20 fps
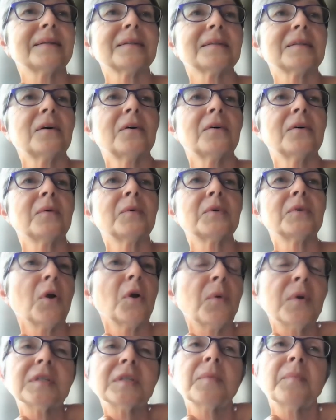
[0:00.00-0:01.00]
So it was
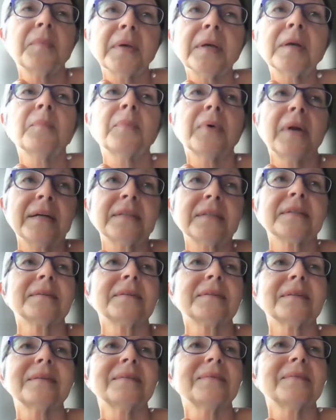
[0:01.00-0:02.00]
always a big
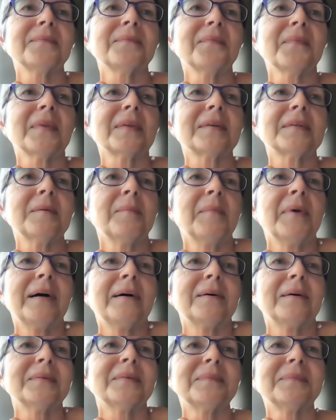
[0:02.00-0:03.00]
presence
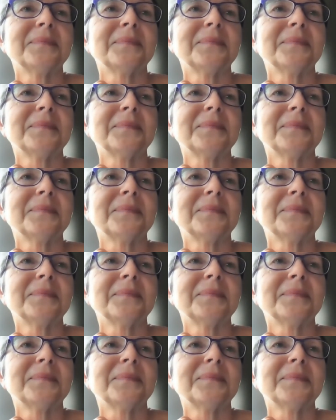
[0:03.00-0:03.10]
somehow.